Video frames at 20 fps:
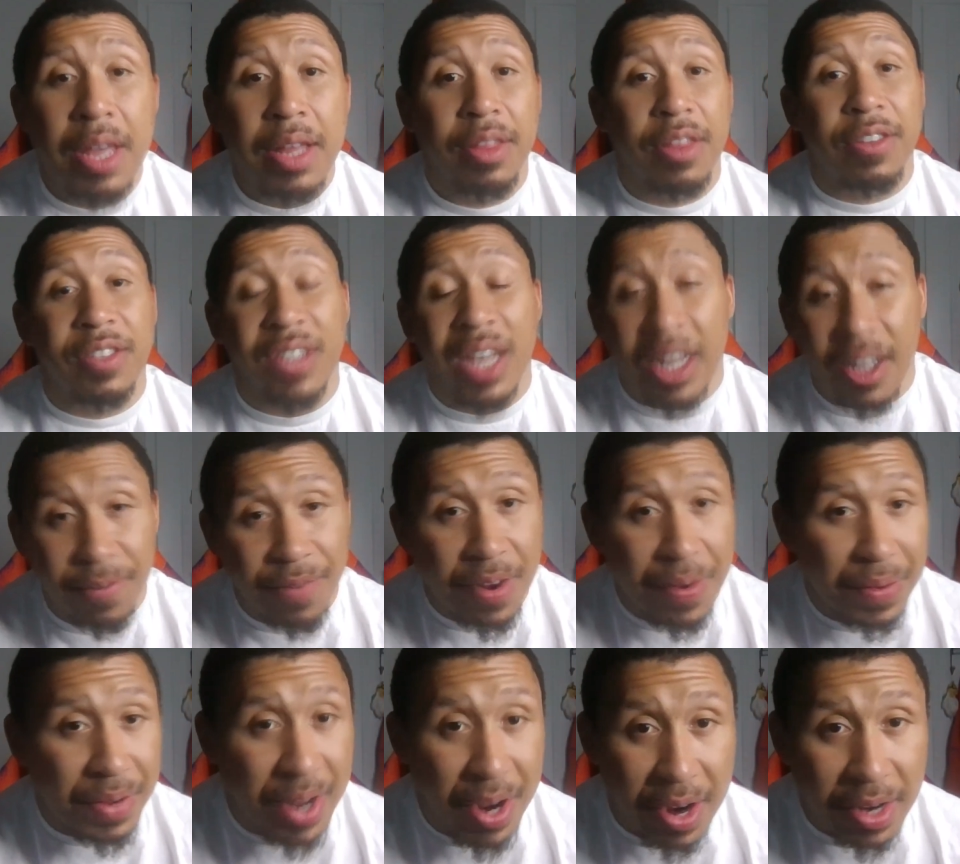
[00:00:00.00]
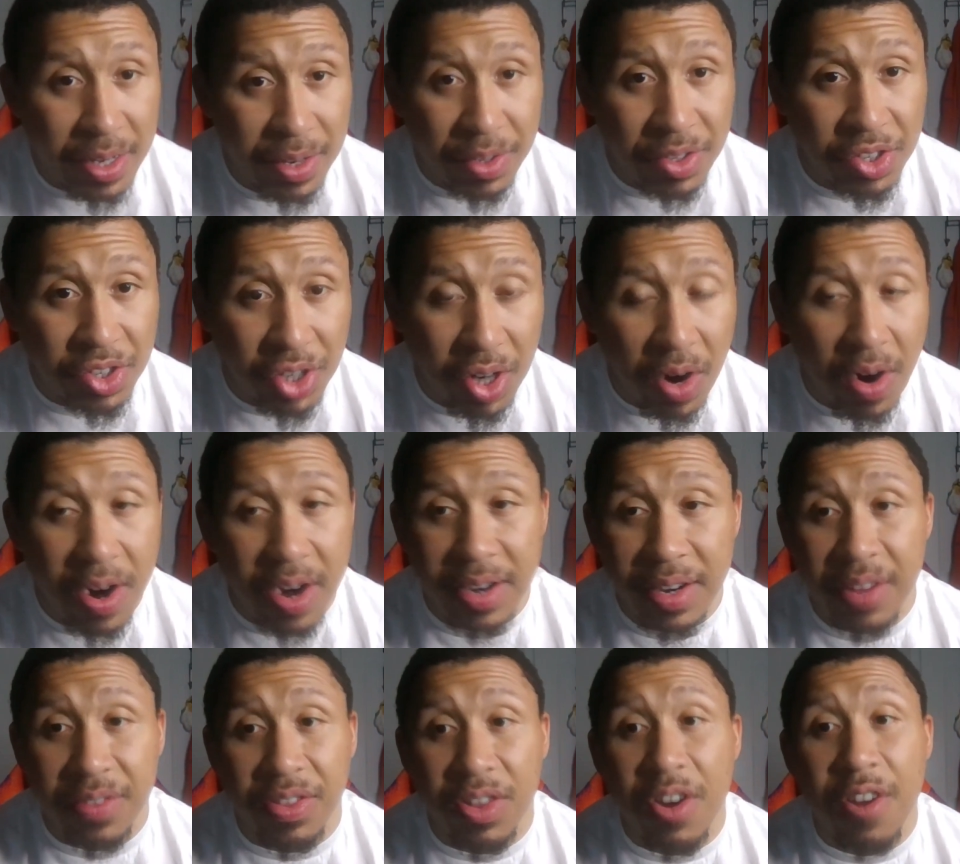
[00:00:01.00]
The second favorite character is Char, and
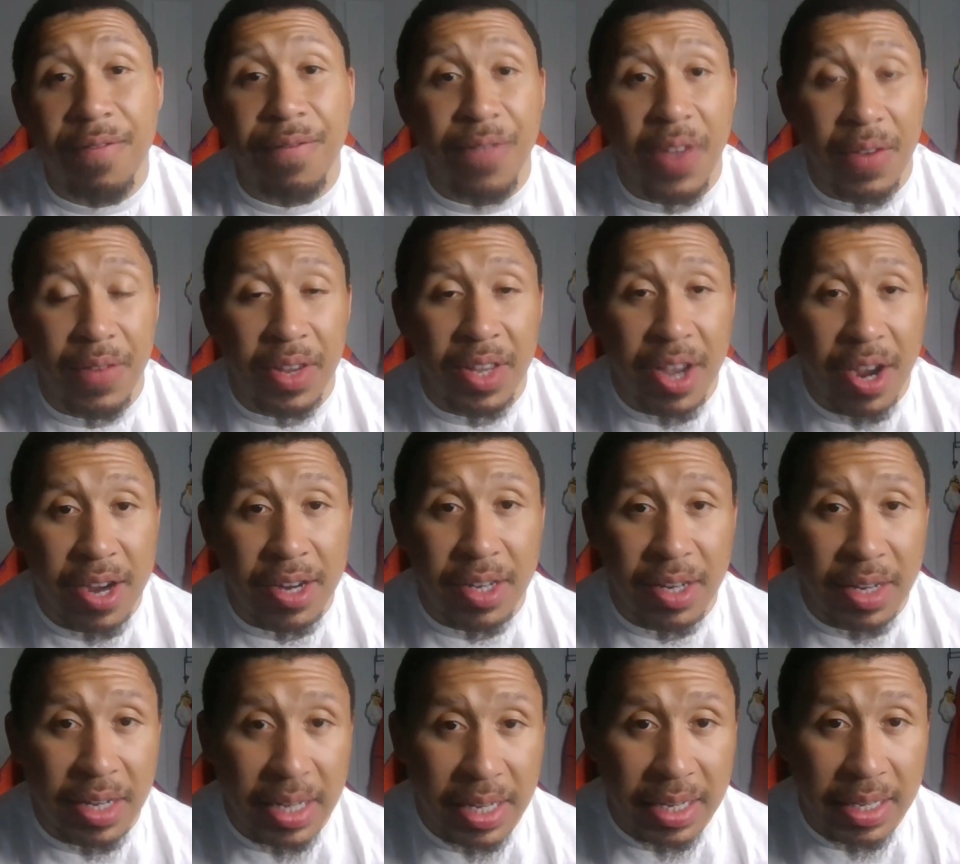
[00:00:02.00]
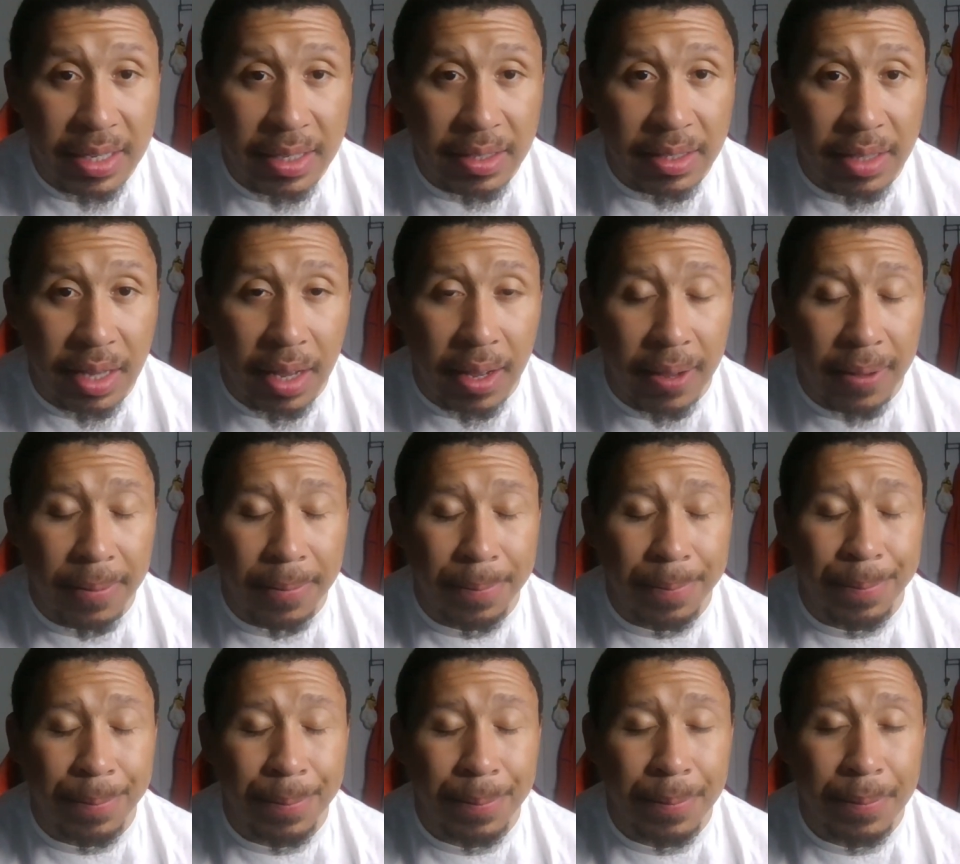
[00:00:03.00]
the third favorite character is
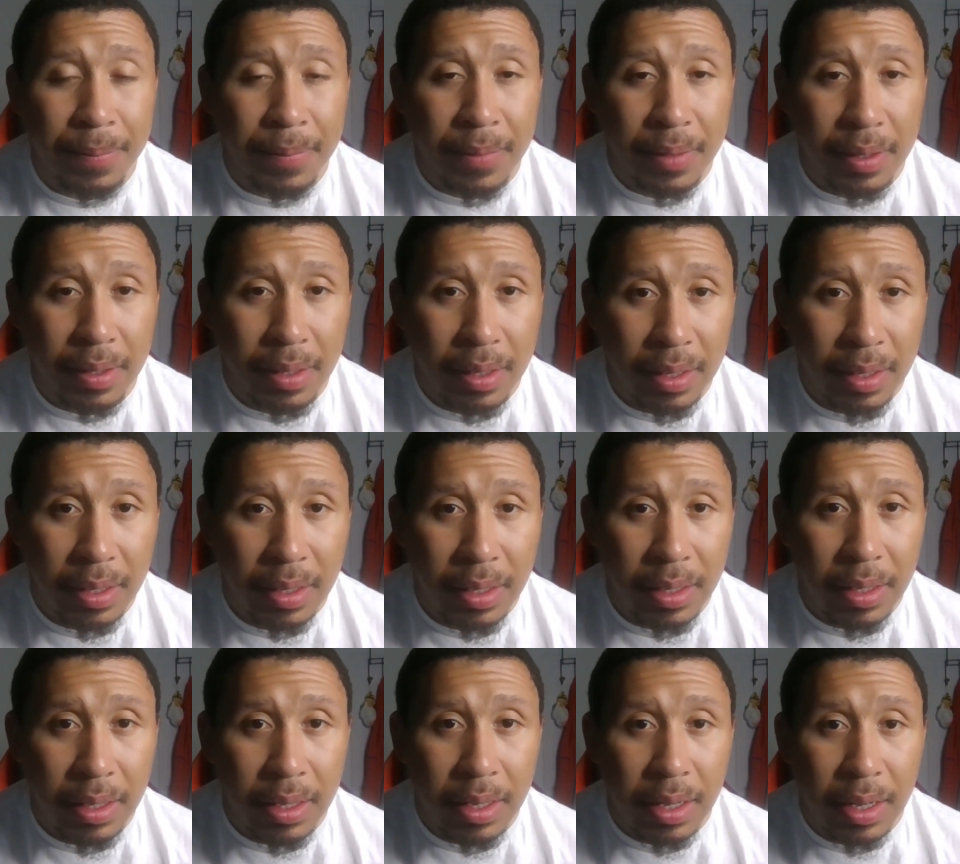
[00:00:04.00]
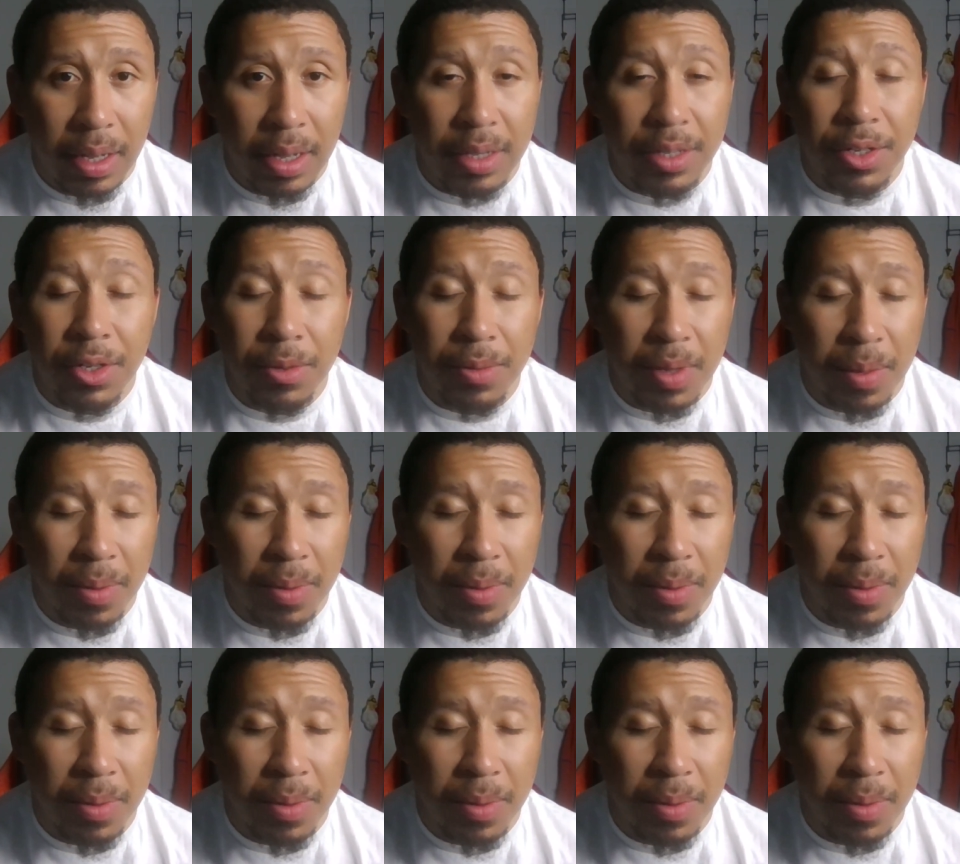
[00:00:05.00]
um a dude that